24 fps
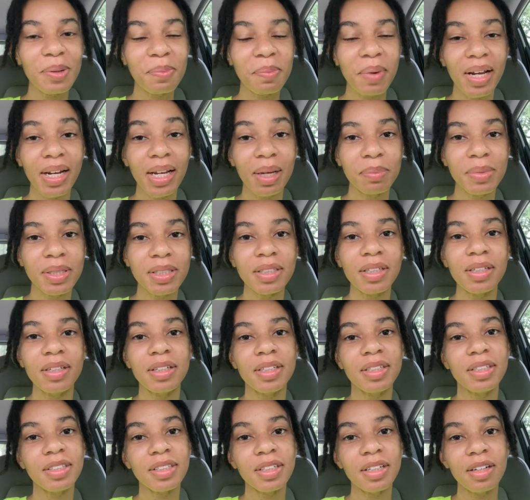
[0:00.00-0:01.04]
My name is
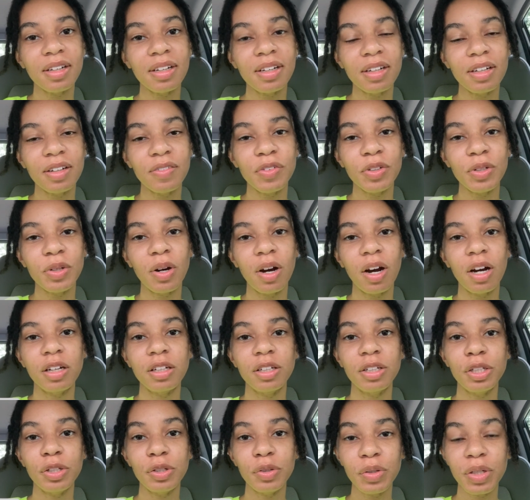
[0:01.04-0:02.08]
Alyssa. If you are
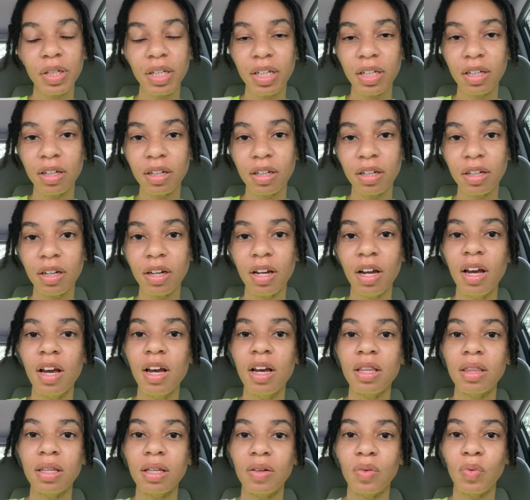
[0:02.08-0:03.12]
new here,
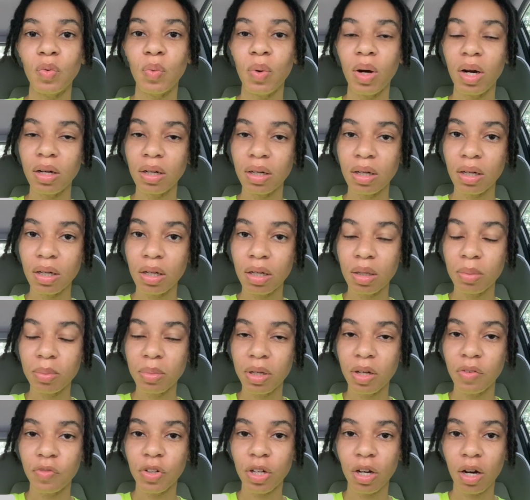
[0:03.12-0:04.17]
then welcome.
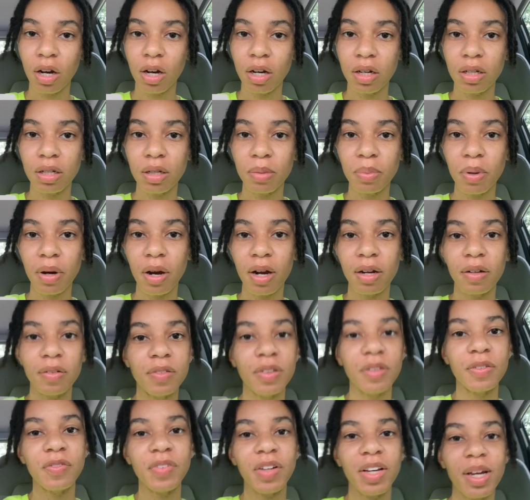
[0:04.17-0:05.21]
If you're already a part of
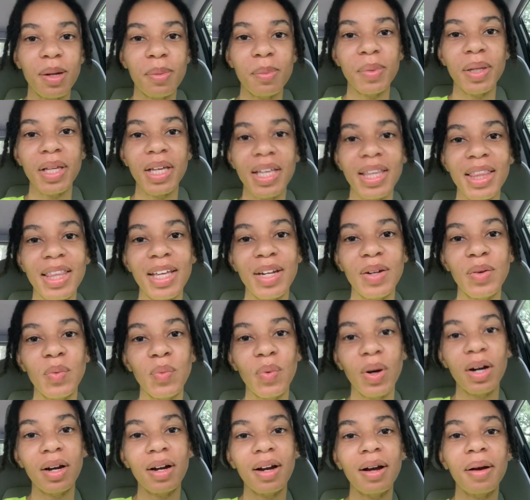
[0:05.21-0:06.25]
the family, then
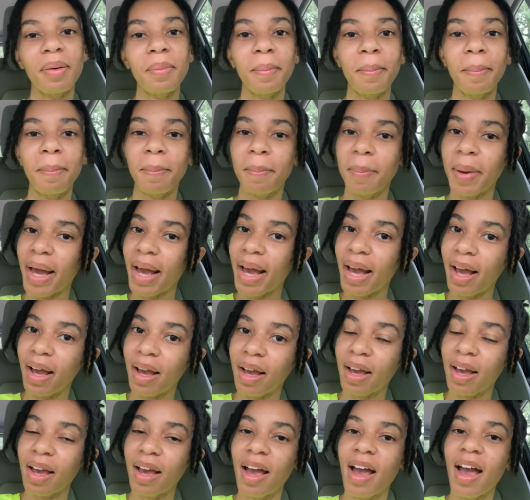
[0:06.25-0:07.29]
welcome
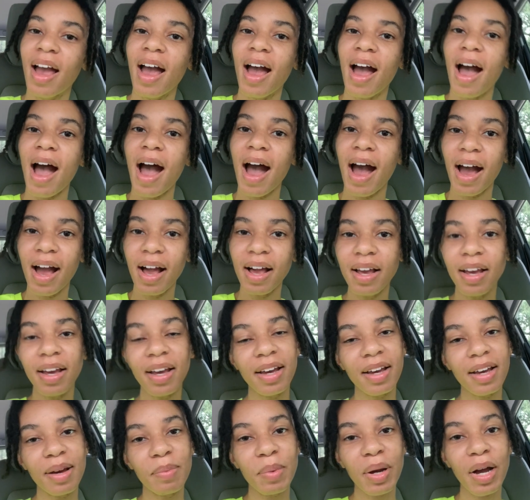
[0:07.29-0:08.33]
back. I
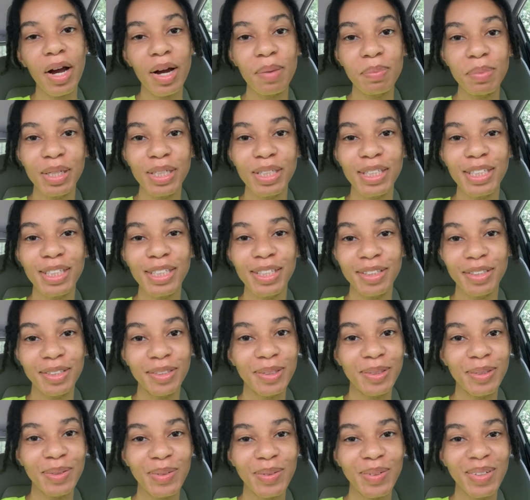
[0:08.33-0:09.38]
am coming to
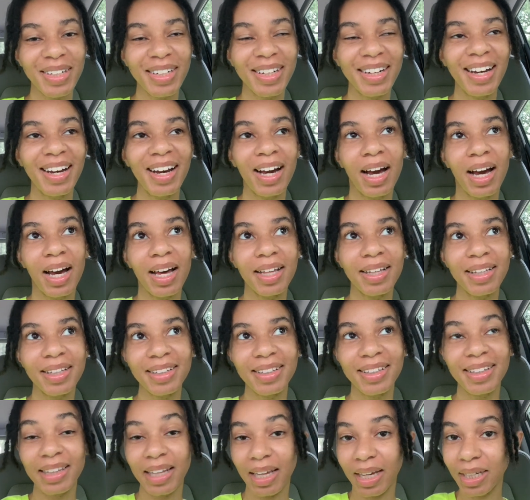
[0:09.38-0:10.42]
you
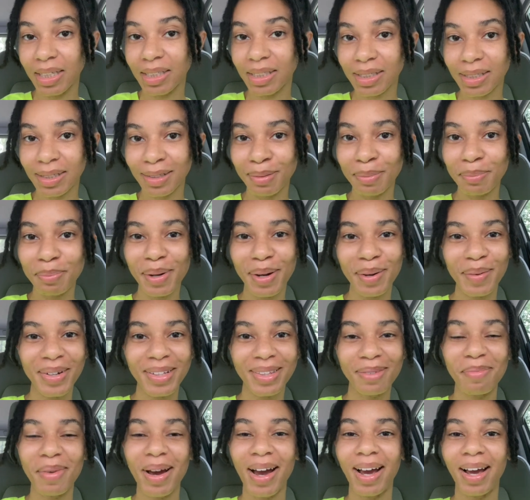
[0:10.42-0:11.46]
late, but with
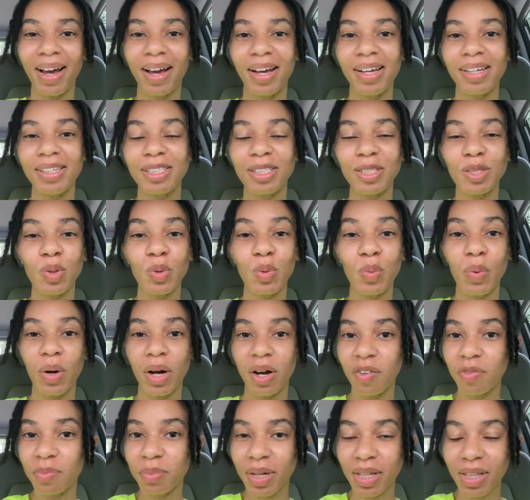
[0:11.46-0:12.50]
my
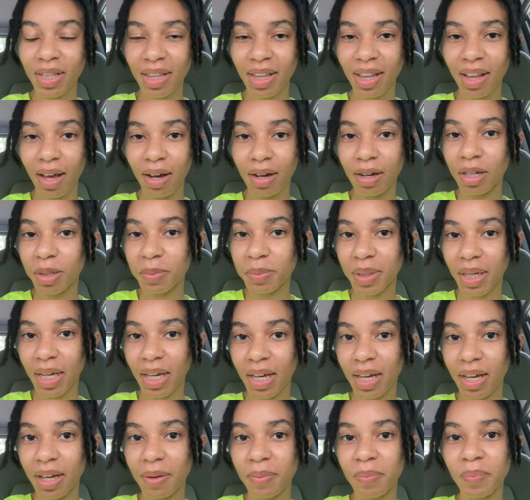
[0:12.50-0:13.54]
12-month lock
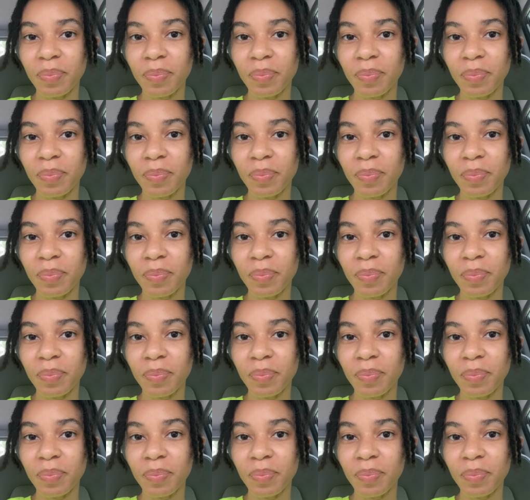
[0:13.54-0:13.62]
update.